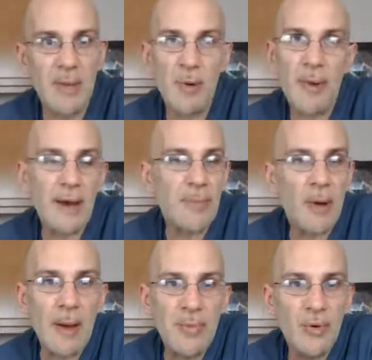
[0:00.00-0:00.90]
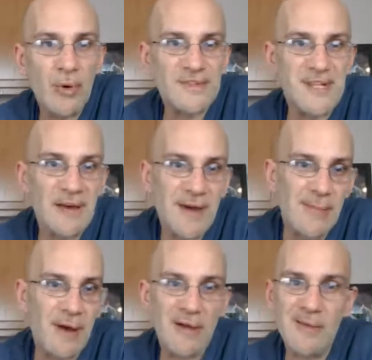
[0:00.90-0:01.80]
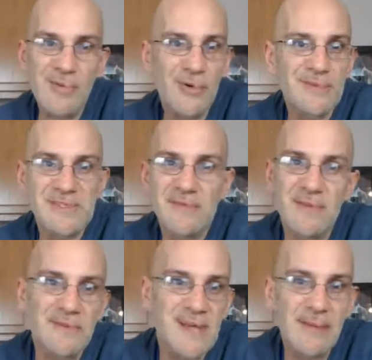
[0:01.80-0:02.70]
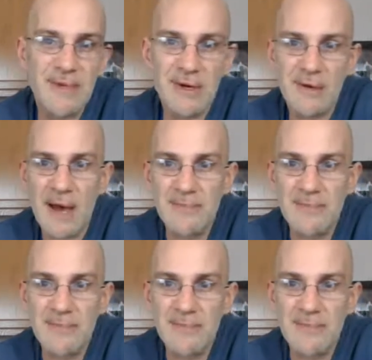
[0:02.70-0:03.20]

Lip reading: People are buying up all my pool stuff. I bought all the pool stuff a long time ago.